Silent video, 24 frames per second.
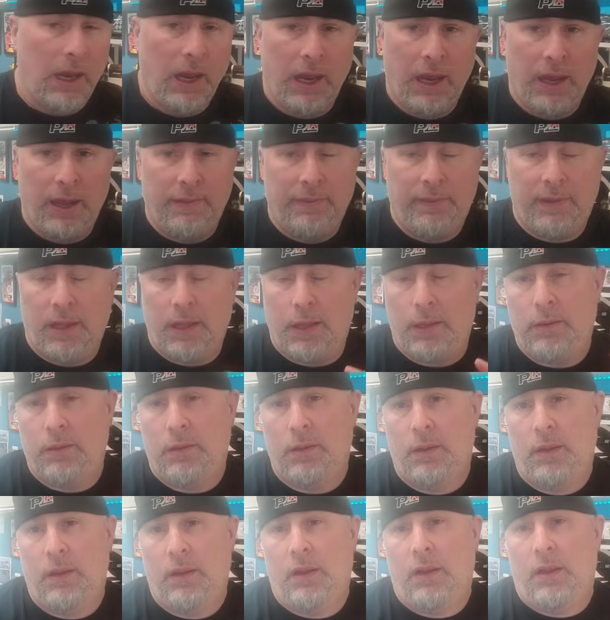And then
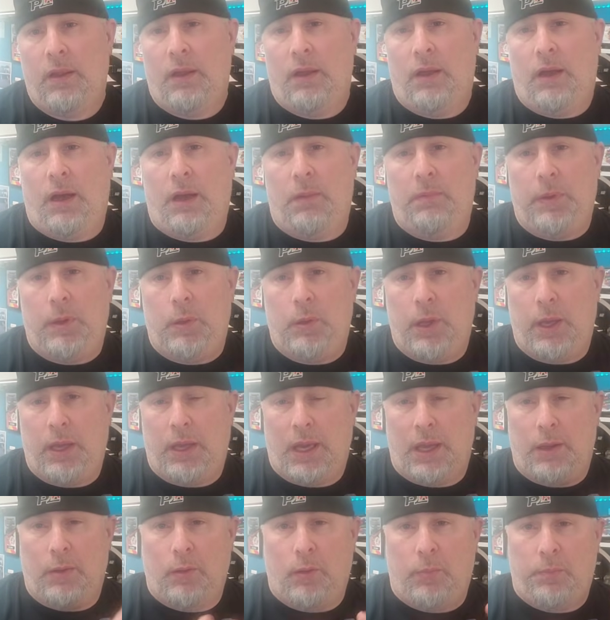you ain't
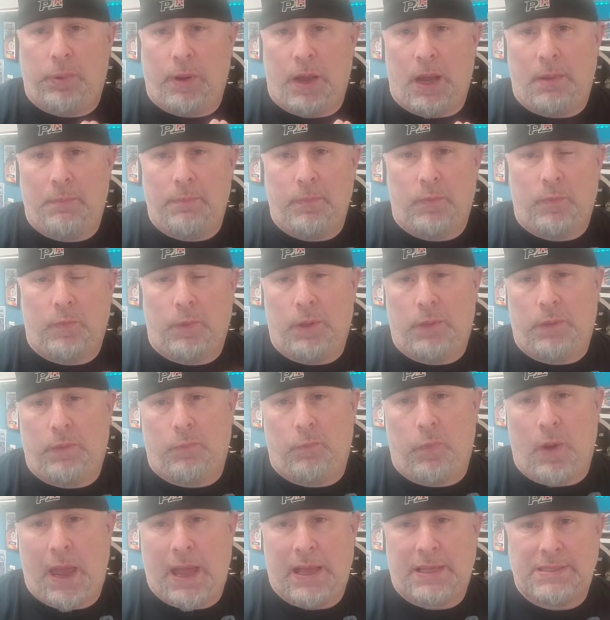got no problems with
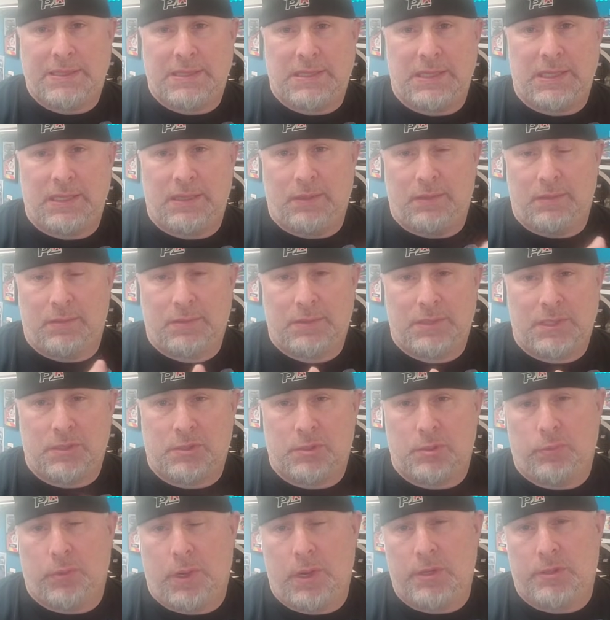waxy
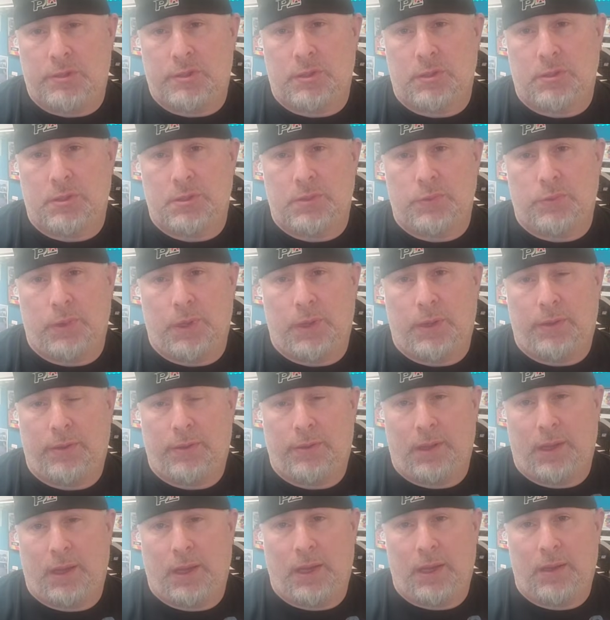situations with
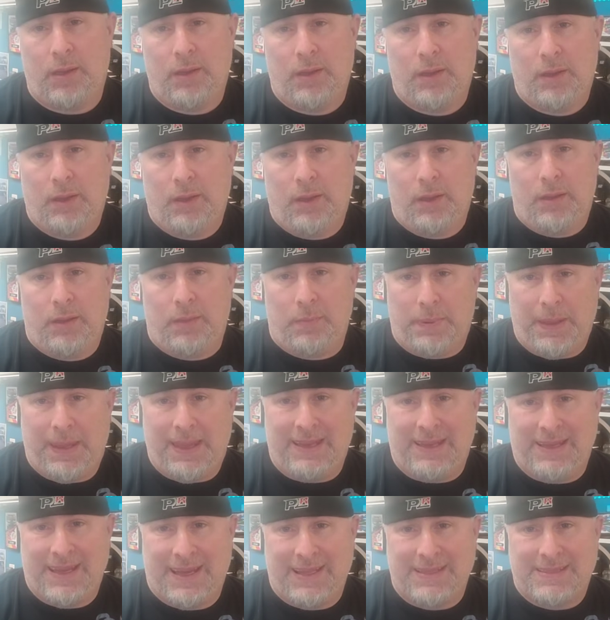the
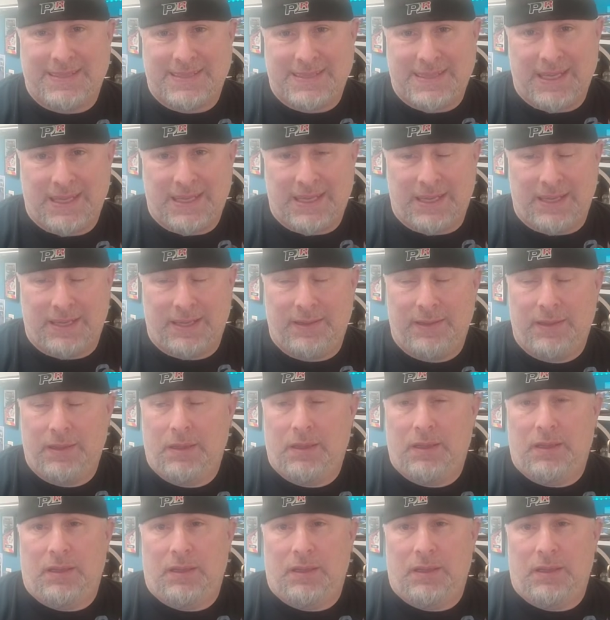paint not sticking.